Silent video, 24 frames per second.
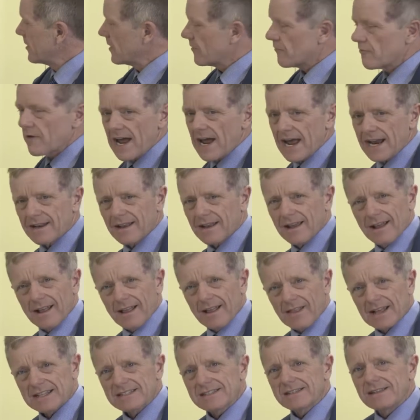the red,
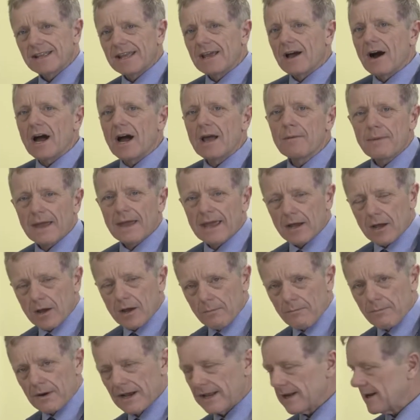that's the eye being
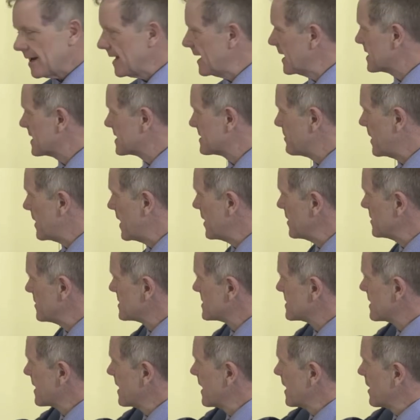completely
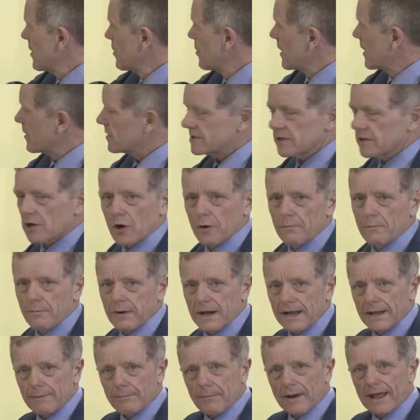exposed, whereas a
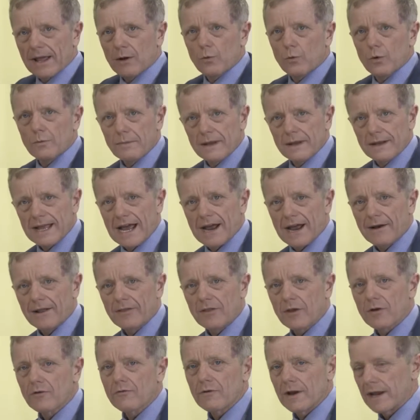complete blink would be down in
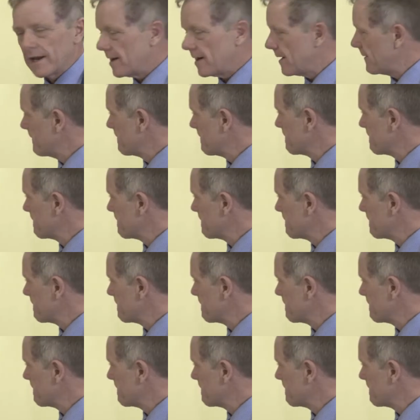the green.